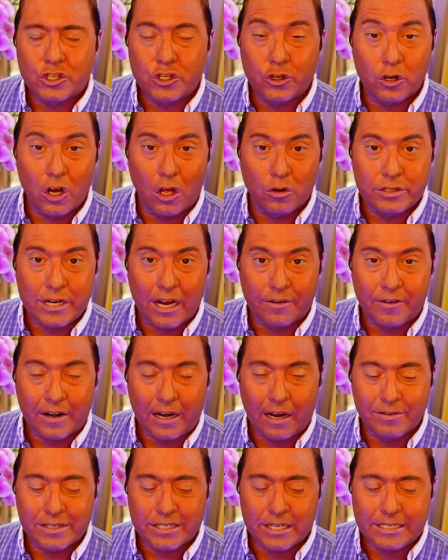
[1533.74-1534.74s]
the student
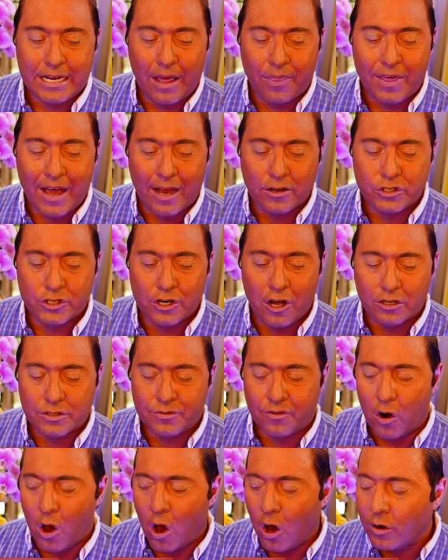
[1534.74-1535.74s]
loan debt forgiveness of ten
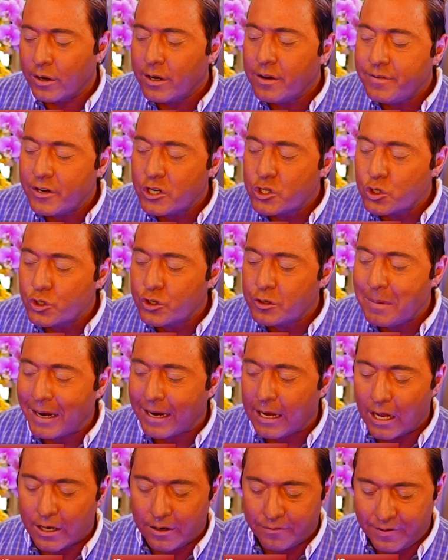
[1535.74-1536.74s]
thousand dollars for all
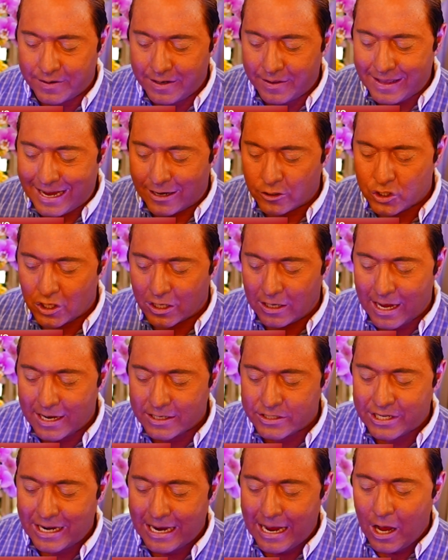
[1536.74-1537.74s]
individuals who make one hundred fifty
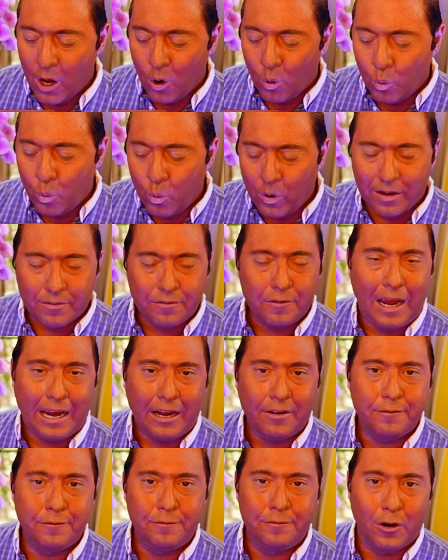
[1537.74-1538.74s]
thousand dollars or less
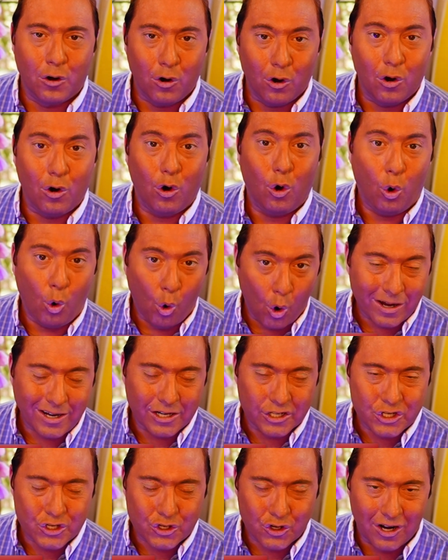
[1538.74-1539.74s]
with a
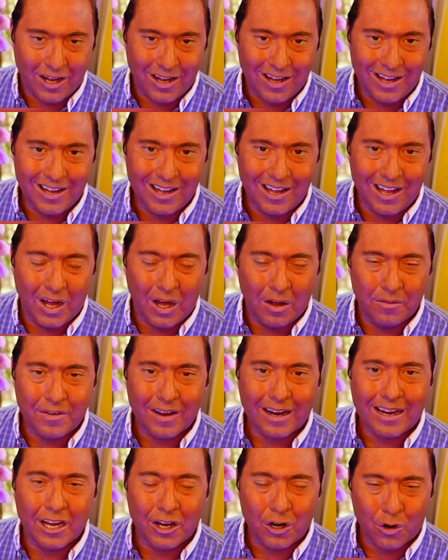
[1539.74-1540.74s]
full orchestra
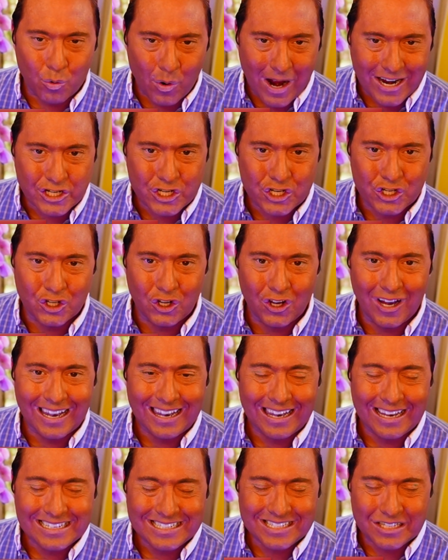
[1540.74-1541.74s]
of
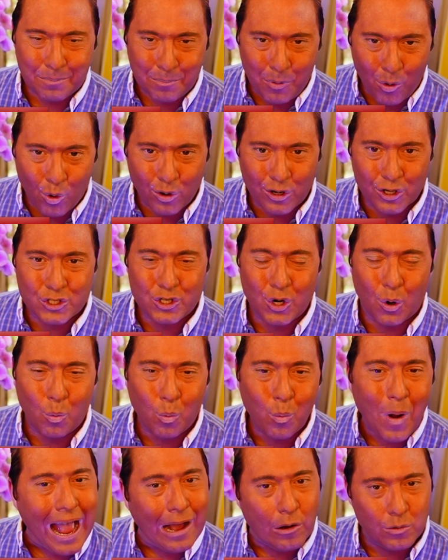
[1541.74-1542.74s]
congressional
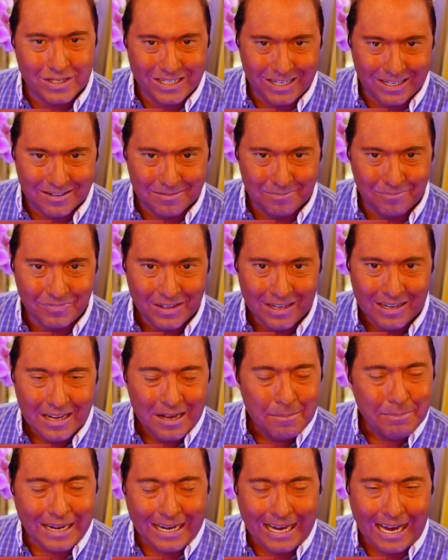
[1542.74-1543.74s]
supporters around
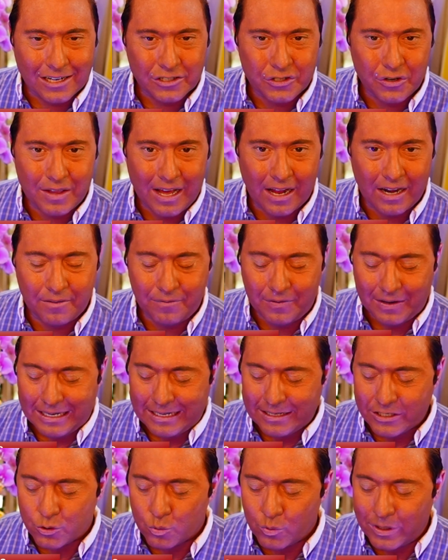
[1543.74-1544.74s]
him. But he can't do
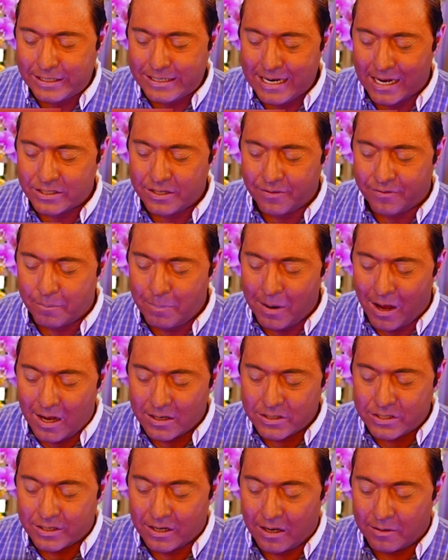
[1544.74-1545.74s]
that if he is
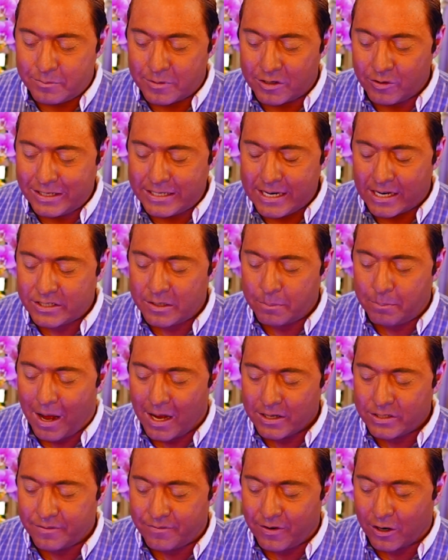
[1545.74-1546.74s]
retested for positive,
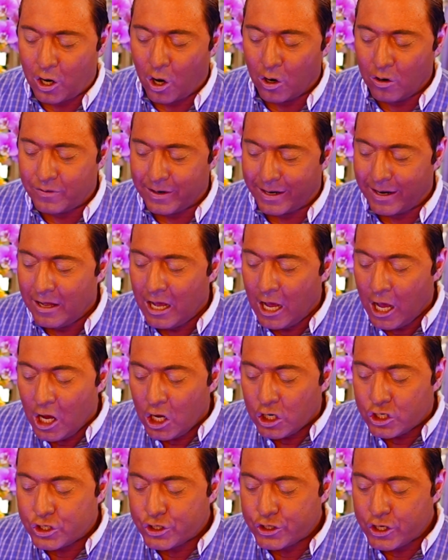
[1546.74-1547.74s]
retested positive for
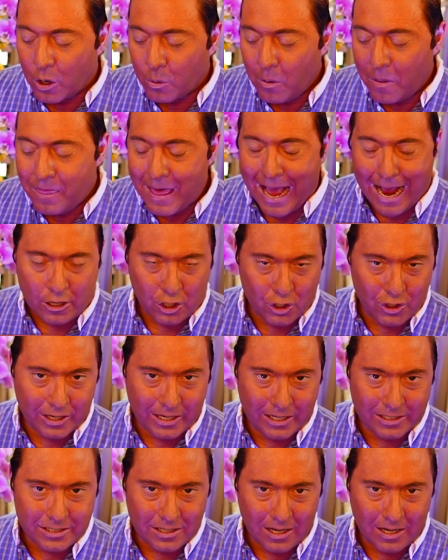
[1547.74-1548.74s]
COVID. So
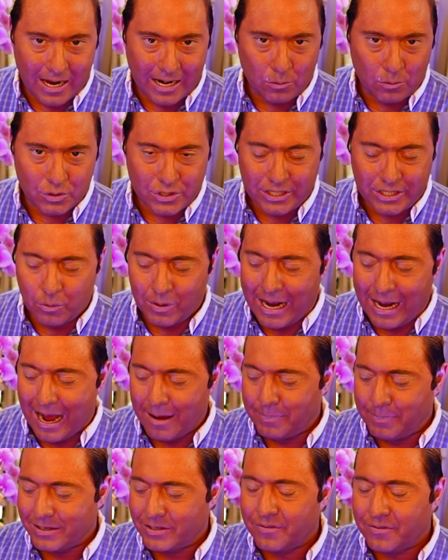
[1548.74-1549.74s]
that could get delayed. We'll
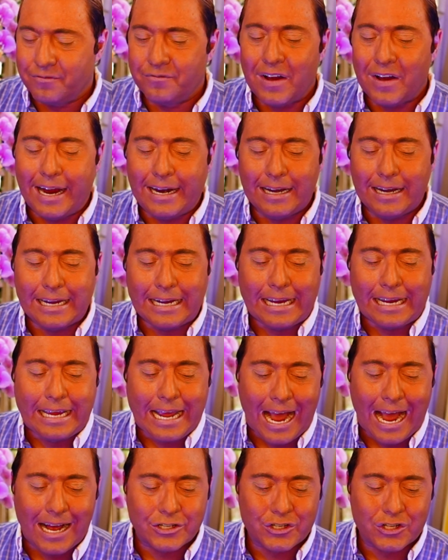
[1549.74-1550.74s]
see what happens.
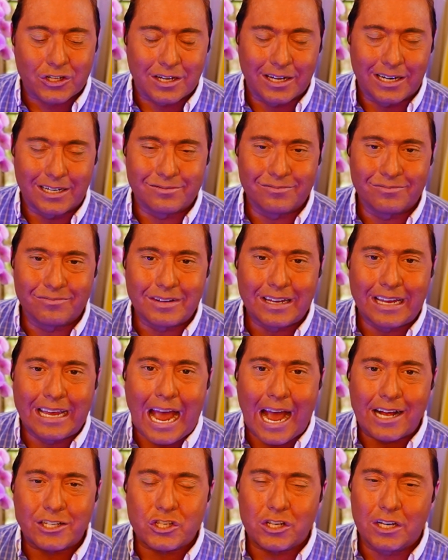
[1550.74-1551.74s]
Finally, gasoline.
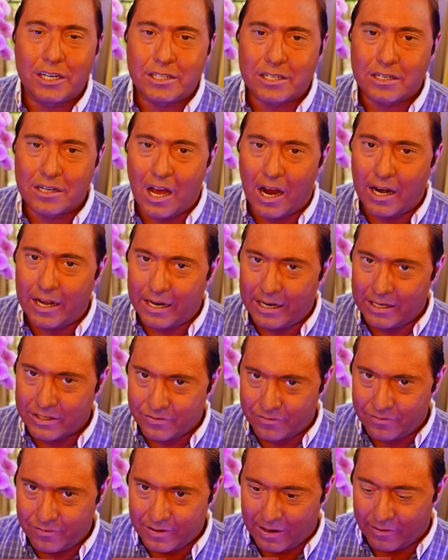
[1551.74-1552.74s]
Gasoline
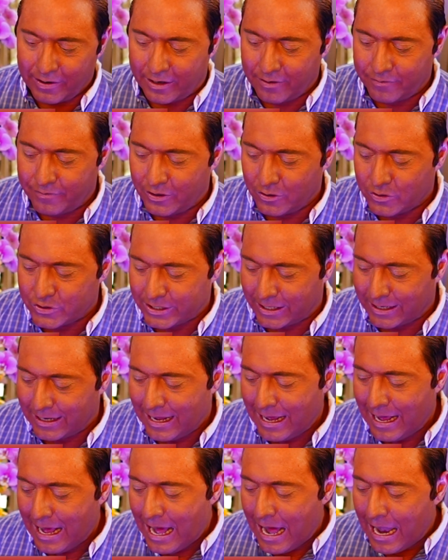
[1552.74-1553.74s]
tonight is very
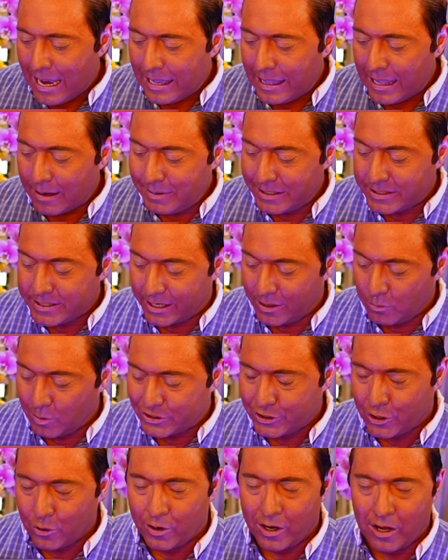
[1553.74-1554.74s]
confusing. Let me
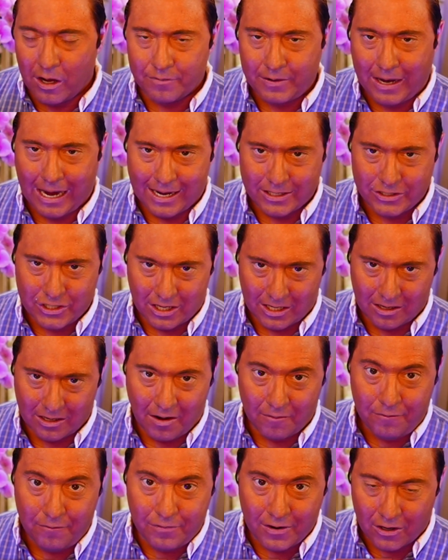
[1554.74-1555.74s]
tell you what's going on with
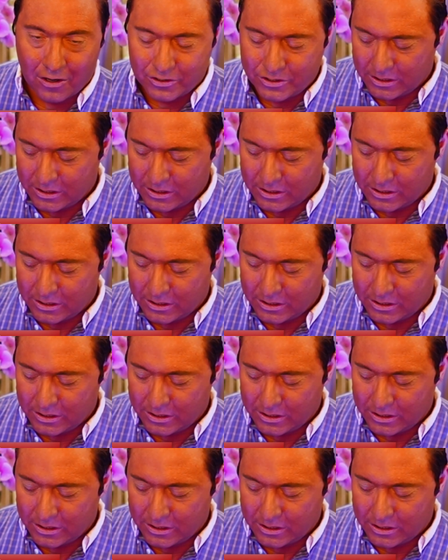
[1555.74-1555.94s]
gasoline.